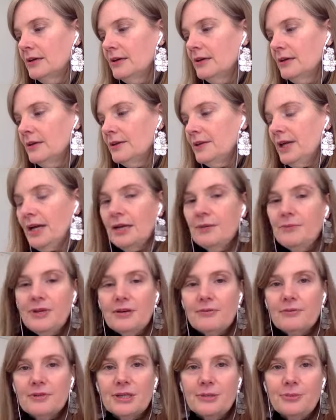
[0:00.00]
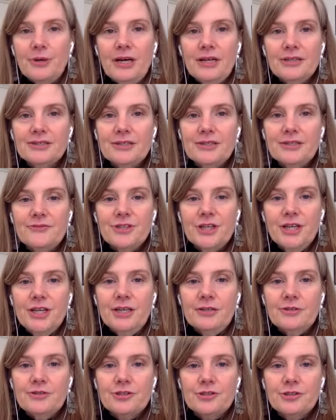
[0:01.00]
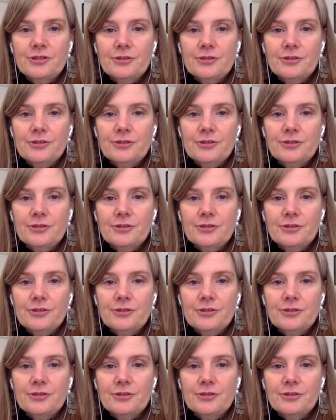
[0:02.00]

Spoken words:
that can be a really positive change.